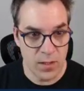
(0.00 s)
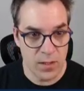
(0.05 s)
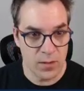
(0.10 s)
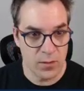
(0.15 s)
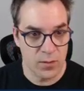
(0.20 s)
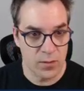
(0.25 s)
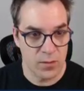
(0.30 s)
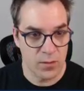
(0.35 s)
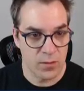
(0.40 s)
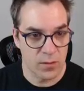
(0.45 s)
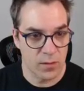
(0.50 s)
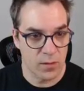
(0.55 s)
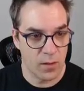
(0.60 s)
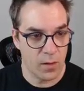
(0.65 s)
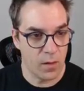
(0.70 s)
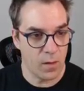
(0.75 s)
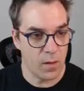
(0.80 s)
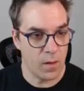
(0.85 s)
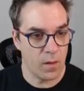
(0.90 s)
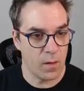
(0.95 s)
this?
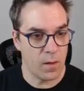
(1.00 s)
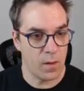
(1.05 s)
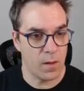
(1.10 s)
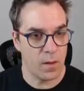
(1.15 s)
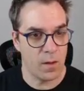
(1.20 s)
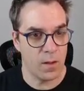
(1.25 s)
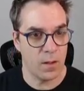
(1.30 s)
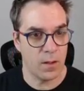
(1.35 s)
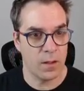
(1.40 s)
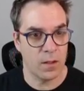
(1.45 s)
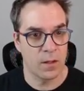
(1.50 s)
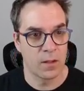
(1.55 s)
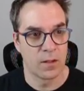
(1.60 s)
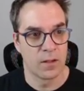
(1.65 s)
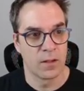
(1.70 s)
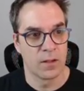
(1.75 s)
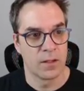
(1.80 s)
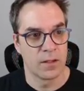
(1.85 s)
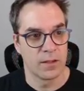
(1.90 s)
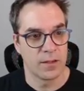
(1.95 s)

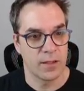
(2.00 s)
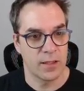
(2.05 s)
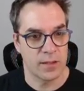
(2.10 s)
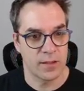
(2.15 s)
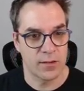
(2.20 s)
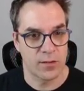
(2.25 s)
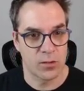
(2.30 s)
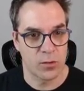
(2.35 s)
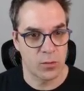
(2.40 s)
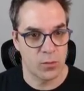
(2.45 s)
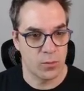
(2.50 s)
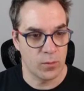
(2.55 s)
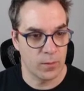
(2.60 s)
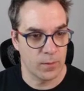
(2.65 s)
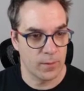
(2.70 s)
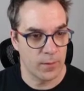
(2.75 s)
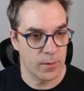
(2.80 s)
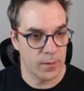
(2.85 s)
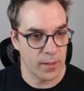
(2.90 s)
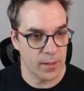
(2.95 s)
That's cool.
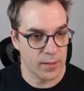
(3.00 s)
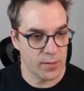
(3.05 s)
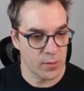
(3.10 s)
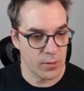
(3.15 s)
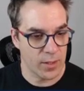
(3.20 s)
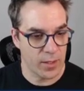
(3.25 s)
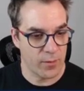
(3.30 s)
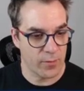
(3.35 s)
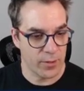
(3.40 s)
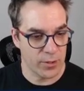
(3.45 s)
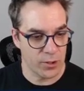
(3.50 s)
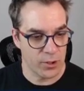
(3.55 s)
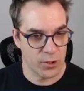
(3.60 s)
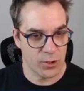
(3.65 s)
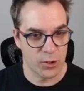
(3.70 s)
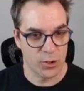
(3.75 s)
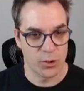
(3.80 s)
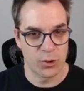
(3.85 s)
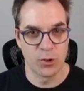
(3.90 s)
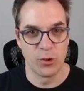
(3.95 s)
Okay, so now I
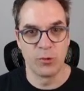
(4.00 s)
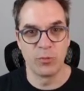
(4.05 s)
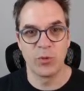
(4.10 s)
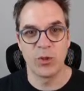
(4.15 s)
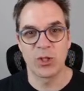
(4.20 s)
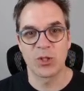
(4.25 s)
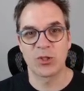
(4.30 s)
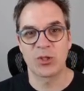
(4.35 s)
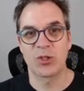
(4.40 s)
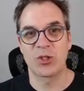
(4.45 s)
just zoom this